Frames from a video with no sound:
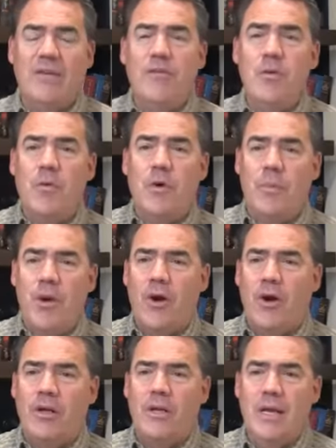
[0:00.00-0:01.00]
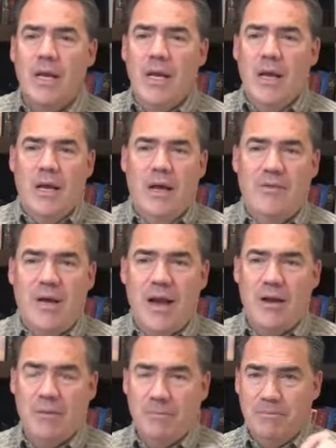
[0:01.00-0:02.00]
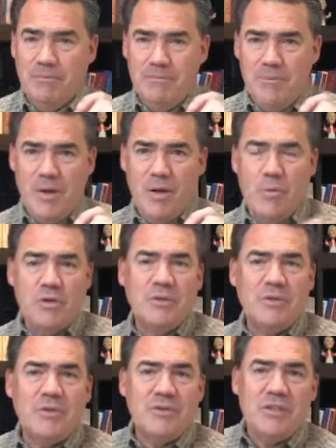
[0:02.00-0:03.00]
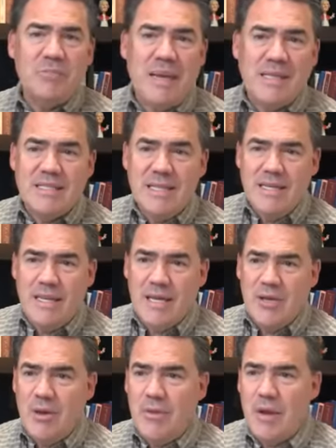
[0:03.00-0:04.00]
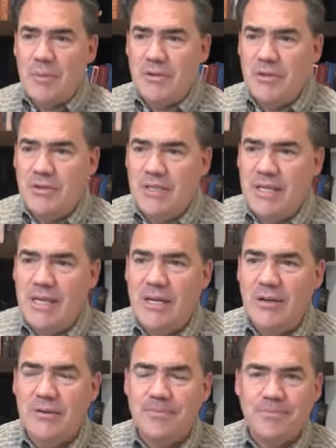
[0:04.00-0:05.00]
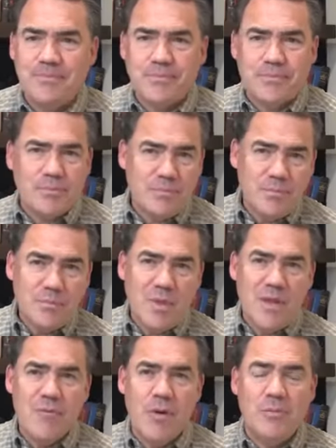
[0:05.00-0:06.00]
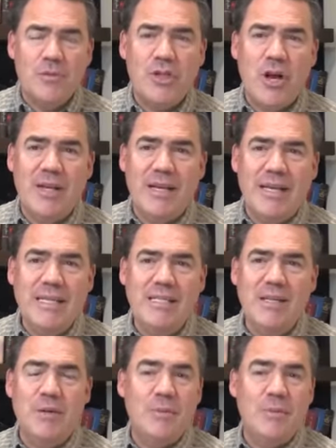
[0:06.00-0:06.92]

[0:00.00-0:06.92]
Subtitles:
If you were a part of our worship services past Sunday, you had the opportunity to hear from Sean and Nisa.